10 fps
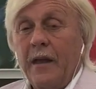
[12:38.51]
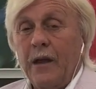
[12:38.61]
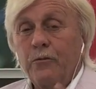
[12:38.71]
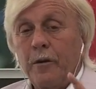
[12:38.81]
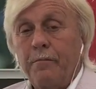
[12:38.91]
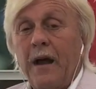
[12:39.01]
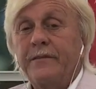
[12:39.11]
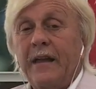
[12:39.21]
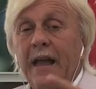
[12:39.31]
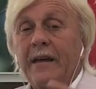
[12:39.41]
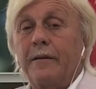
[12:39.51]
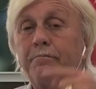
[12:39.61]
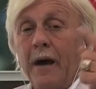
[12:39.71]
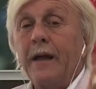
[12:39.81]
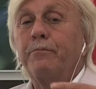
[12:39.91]
And we're about to add a
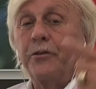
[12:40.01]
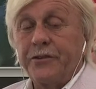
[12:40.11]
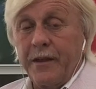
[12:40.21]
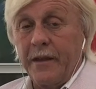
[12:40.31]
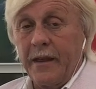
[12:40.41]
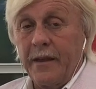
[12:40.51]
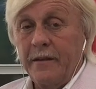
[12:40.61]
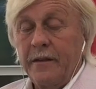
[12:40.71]
Bible study